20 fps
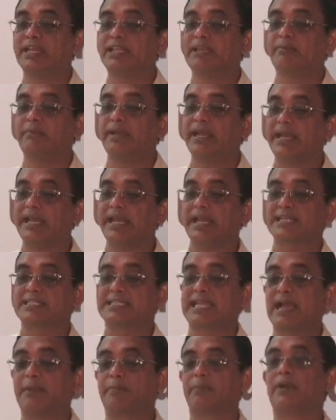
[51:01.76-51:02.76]
in the medial
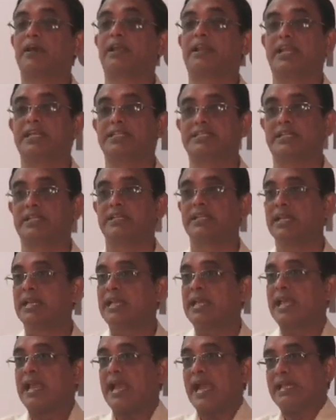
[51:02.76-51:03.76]
scapular region
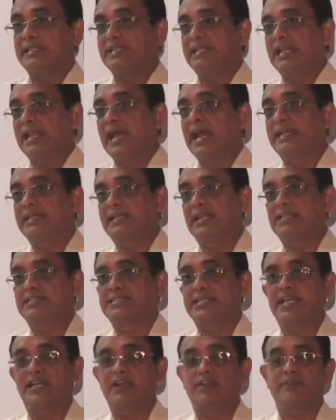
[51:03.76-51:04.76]
and the lateral
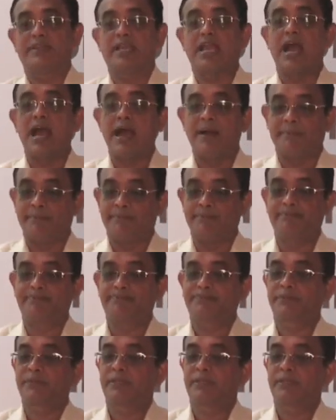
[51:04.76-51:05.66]
side of the arm.